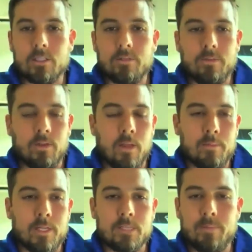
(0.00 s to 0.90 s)
in Huntsville,
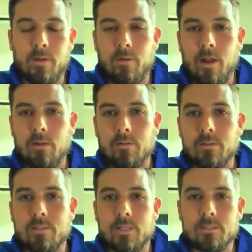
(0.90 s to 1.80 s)
I mean, it's been
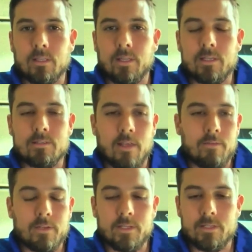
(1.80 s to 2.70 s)
around since the late
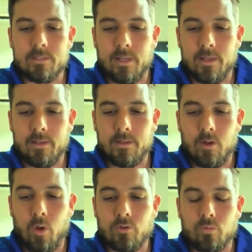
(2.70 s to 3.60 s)
70s, and,
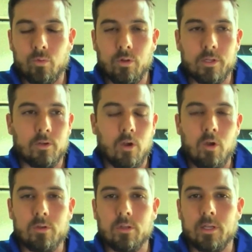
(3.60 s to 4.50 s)
you know, it's really
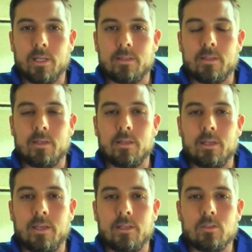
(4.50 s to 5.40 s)
grown. You look at
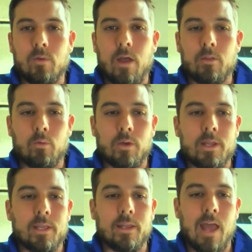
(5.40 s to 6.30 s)
the kids around the
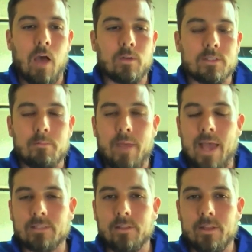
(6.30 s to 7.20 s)
rink and how it's
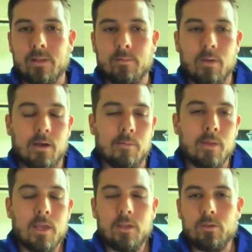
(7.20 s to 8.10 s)
impacted
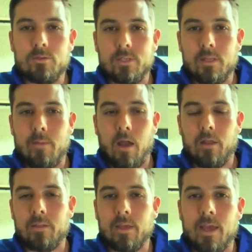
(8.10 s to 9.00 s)
them. You see them
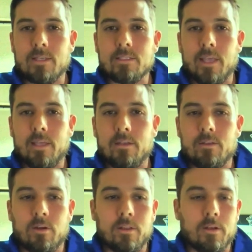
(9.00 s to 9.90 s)
out on the ice
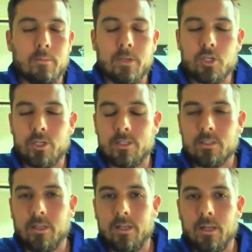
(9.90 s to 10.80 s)
skating during the
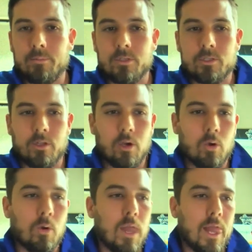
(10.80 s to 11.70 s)
intermissions, cleaning up the
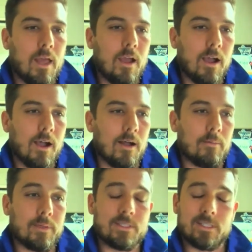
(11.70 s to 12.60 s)
snow.
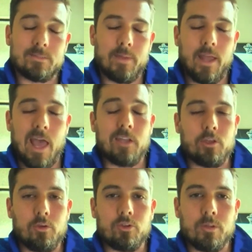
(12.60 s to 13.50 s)
It had a
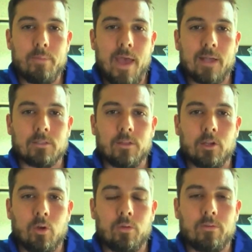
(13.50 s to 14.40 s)
huge impact on
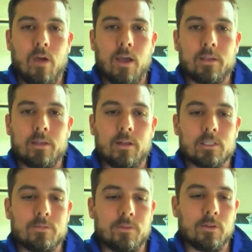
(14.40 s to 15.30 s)
the growth of hockey in
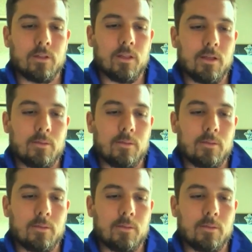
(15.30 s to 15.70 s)
Huntsville.